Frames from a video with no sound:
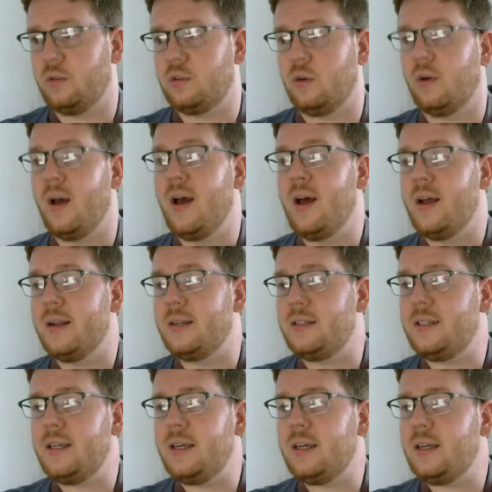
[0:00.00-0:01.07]
So
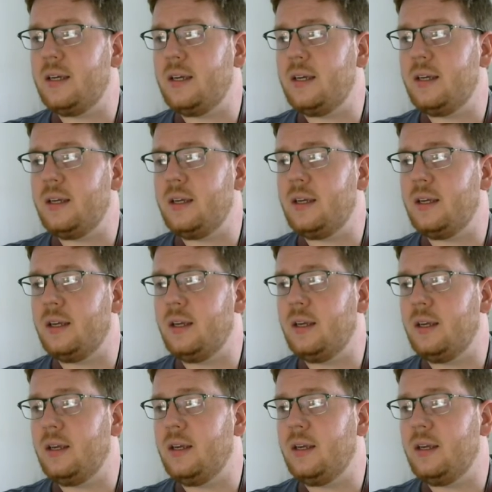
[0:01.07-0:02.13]

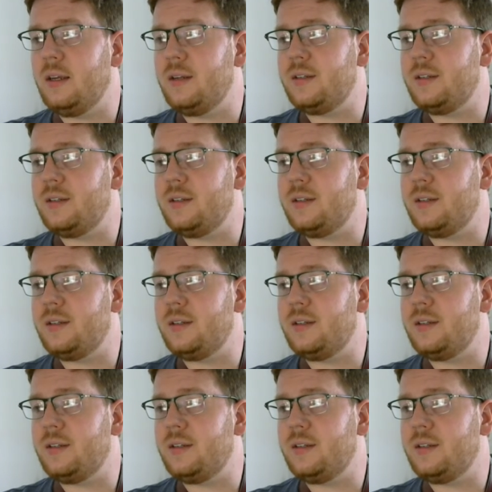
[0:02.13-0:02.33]
D,